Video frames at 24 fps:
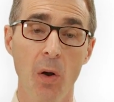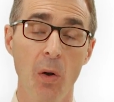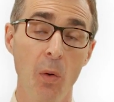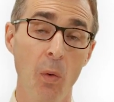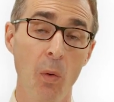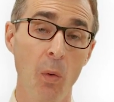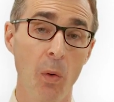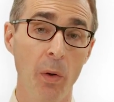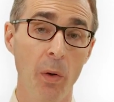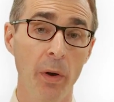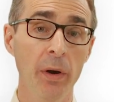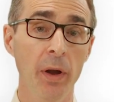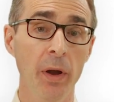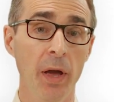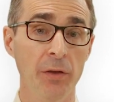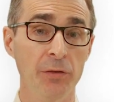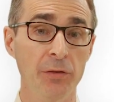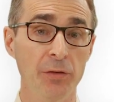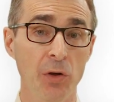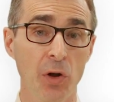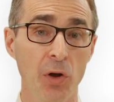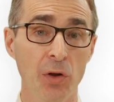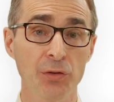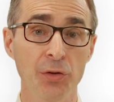Or, as
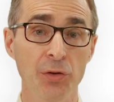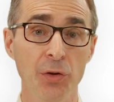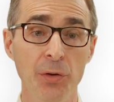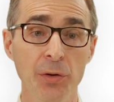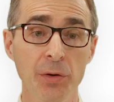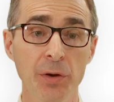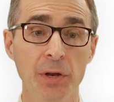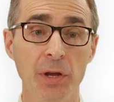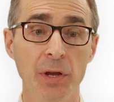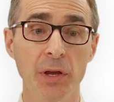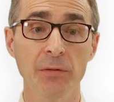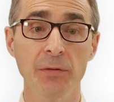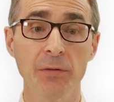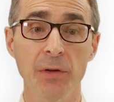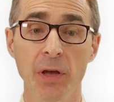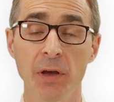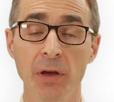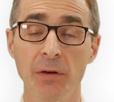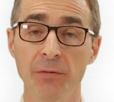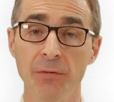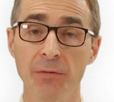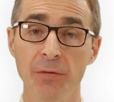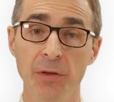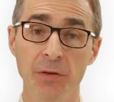an alternative,
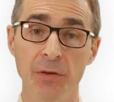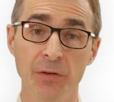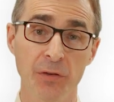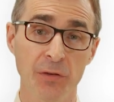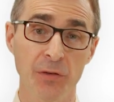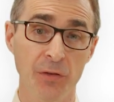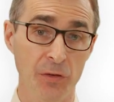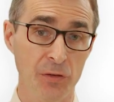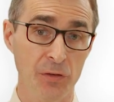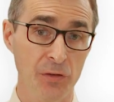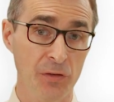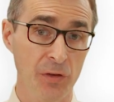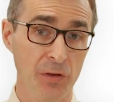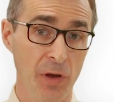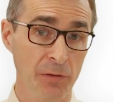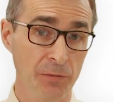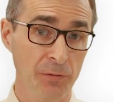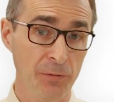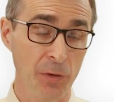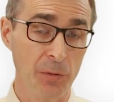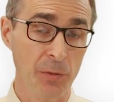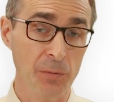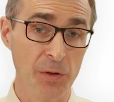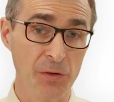if this is a
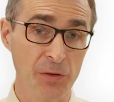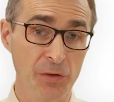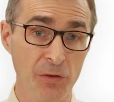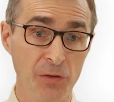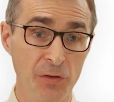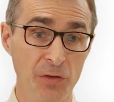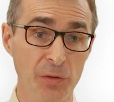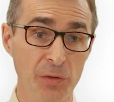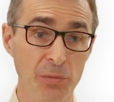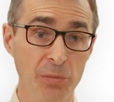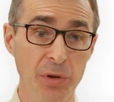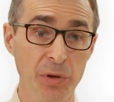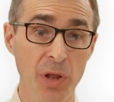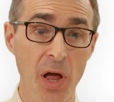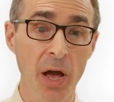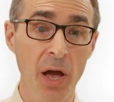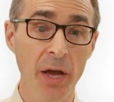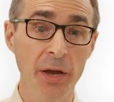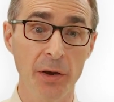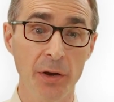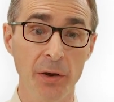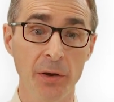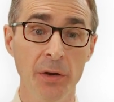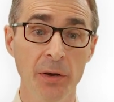firm that's a
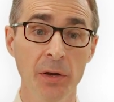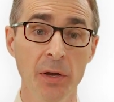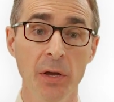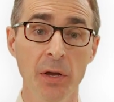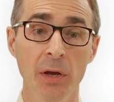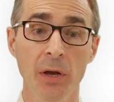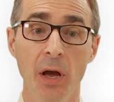supplier